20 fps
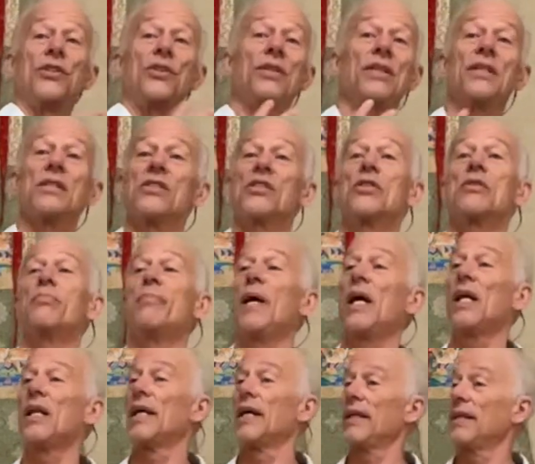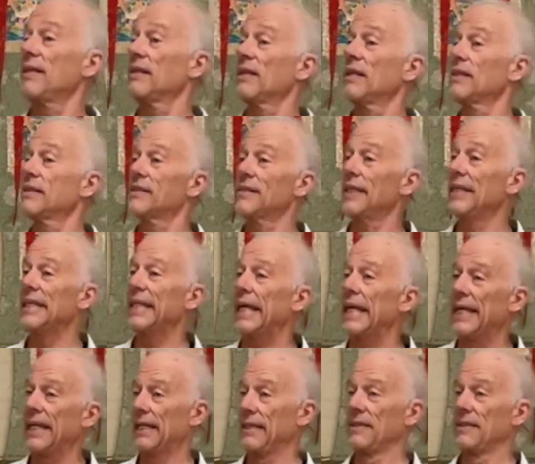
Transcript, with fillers: you didn't smell anything stinky.